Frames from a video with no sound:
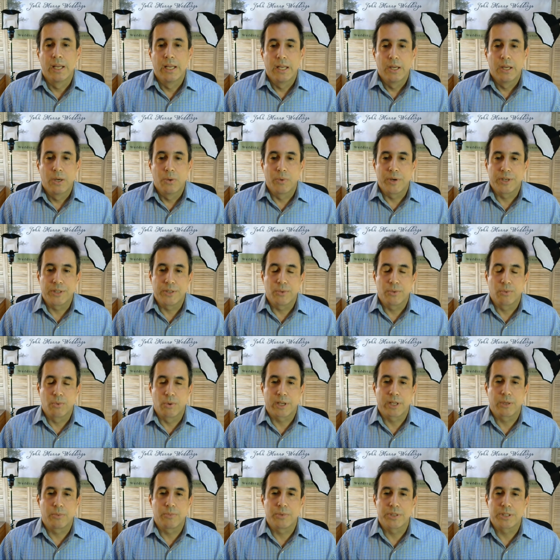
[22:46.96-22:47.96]
When you're
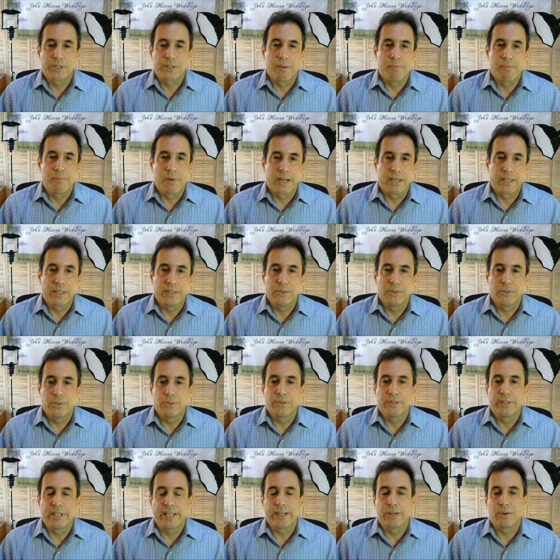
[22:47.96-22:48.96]
working with somebody new,
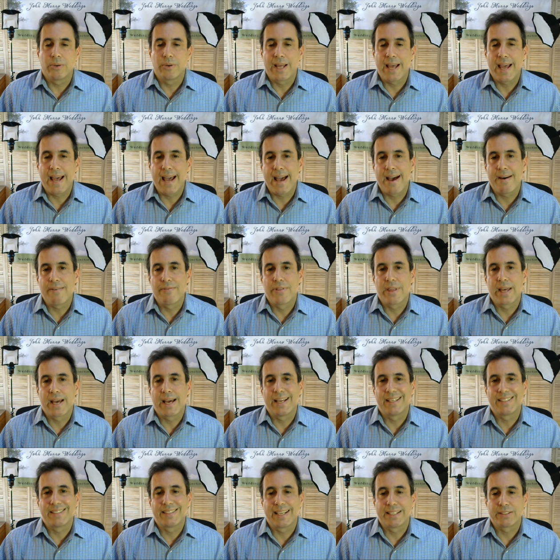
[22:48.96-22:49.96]
they don't have
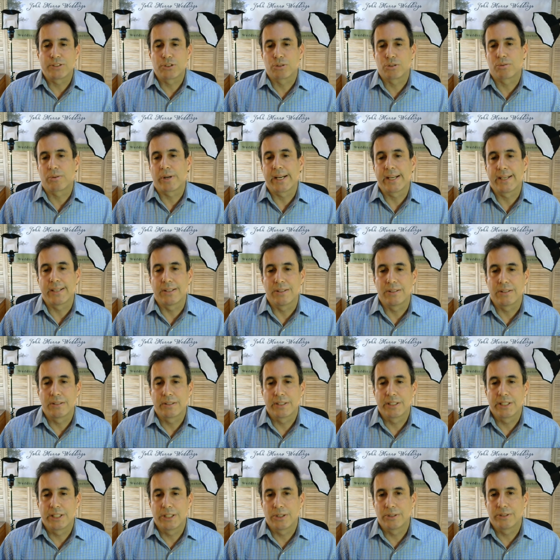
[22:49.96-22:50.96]
that that trail,
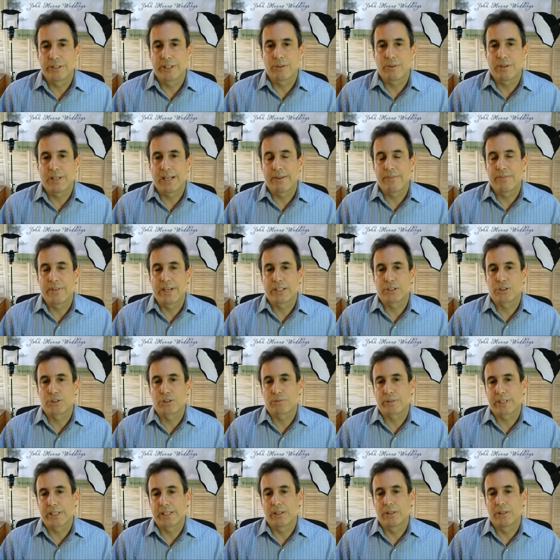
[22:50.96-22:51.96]
you know, they don't have that
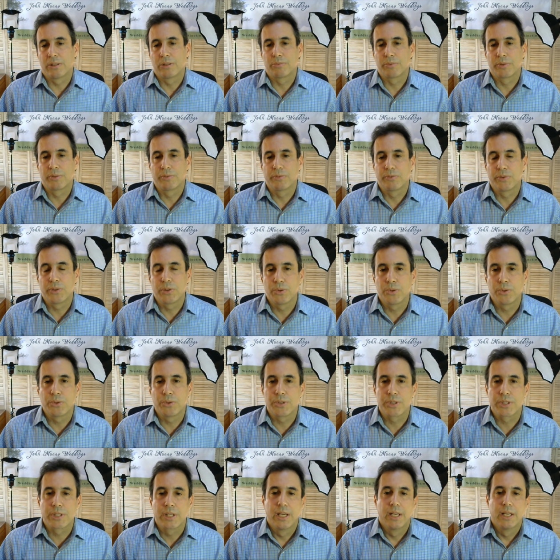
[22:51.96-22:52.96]
trail of
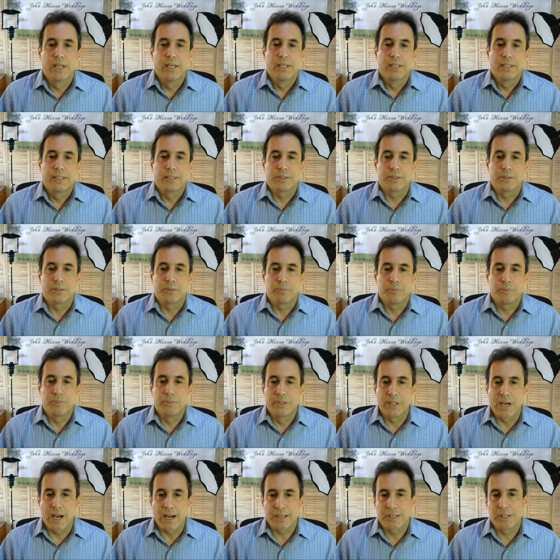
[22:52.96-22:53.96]
reviews to
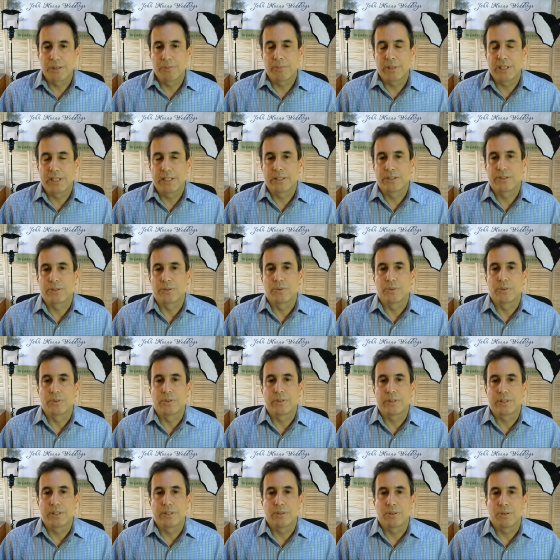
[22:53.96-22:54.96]
document
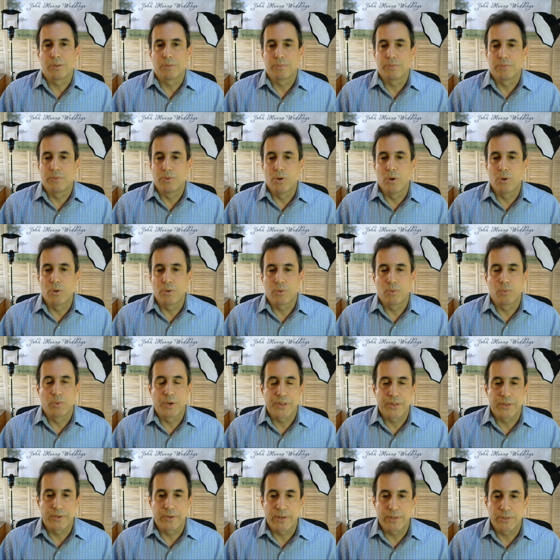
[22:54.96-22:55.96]
or, you know, note
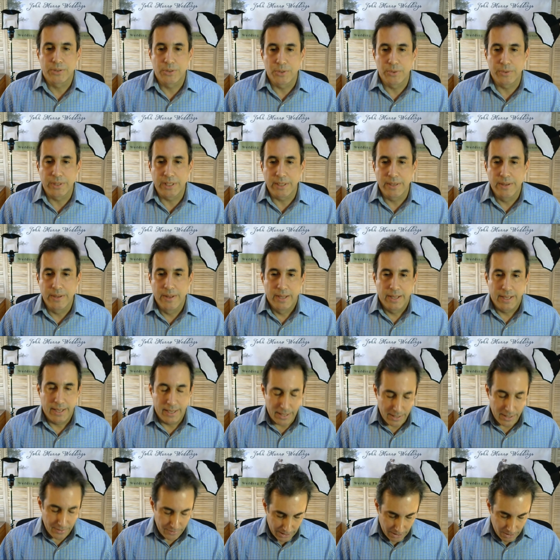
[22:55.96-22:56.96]
what they're doing,
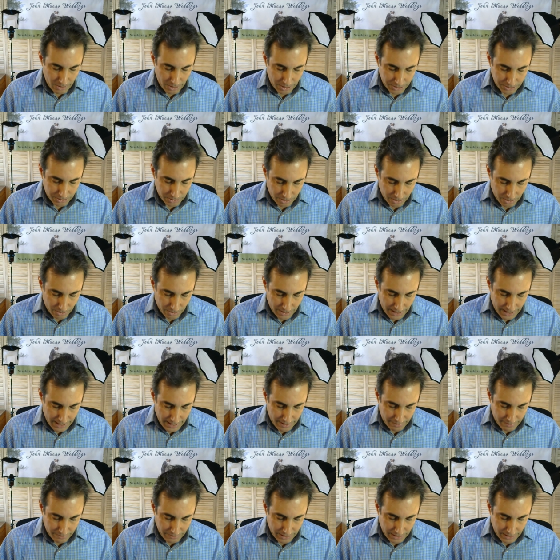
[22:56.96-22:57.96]
and they also don't
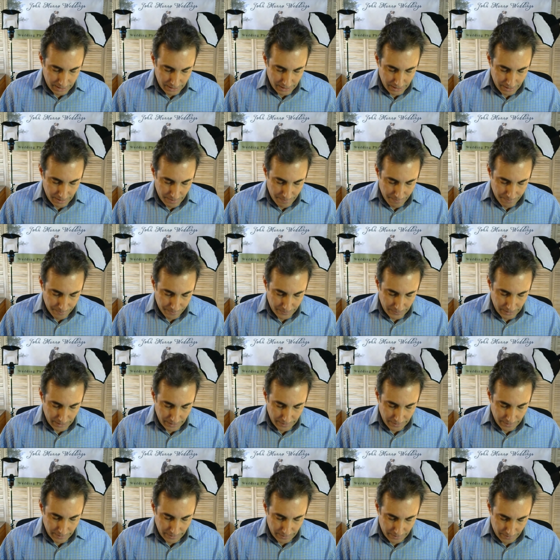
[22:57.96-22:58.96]
have the um,
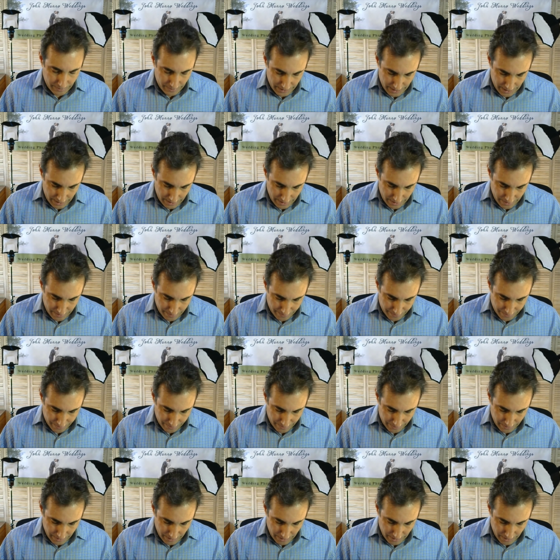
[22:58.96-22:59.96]
the um,
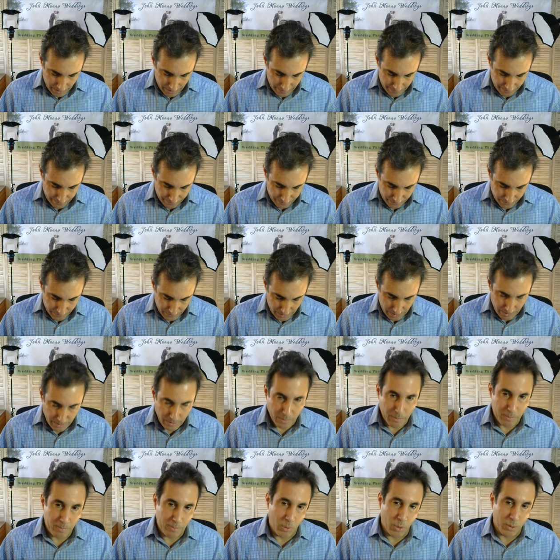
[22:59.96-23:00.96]
um,
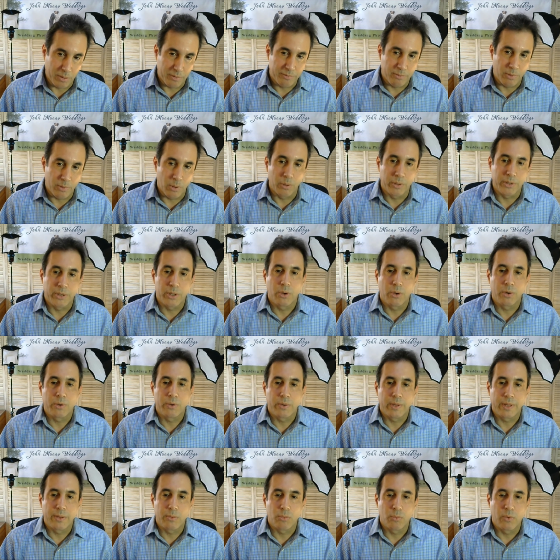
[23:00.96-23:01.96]
portfolio
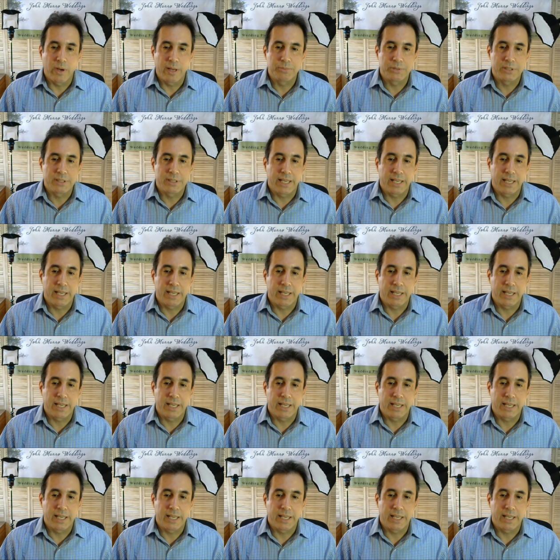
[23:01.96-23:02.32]
and website